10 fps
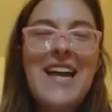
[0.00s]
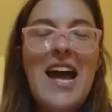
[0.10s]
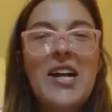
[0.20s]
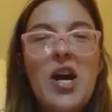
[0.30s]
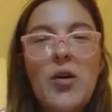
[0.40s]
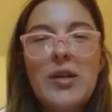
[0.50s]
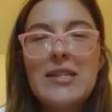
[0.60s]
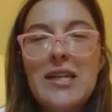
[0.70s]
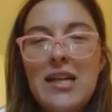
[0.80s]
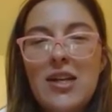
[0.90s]
I know, it's
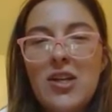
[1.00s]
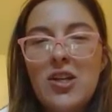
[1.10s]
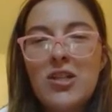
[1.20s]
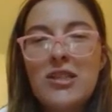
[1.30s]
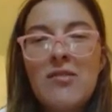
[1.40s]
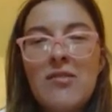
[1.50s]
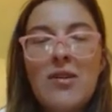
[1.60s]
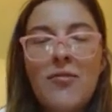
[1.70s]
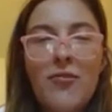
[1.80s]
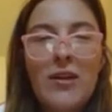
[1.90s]
like it doesn't
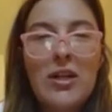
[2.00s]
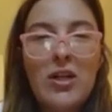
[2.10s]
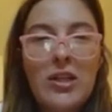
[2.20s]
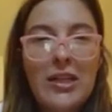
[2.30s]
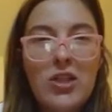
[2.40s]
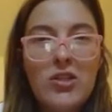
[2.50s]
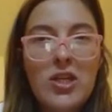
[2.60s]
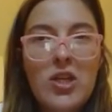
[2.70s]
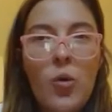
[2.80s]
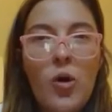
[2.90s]
even feel like there's a
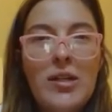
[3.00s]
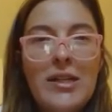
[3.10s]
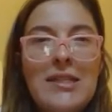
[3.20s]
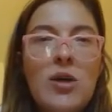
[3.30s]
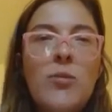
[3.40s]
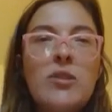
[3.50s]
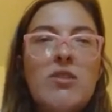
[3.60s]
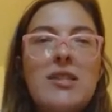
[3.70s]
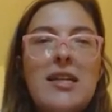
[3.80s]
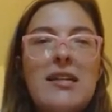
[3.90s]
like this almost
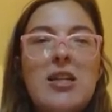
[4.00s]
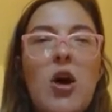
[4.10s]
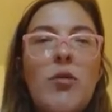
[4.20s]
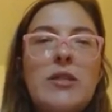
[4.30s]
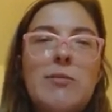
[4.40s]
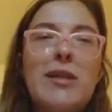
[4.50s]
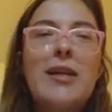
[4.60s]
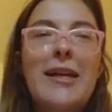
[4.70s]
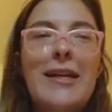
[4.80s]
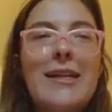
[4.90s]
feels like it's always been
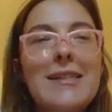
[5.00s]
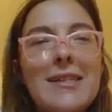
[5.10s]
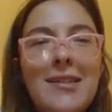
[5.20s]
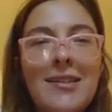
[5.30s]
like this.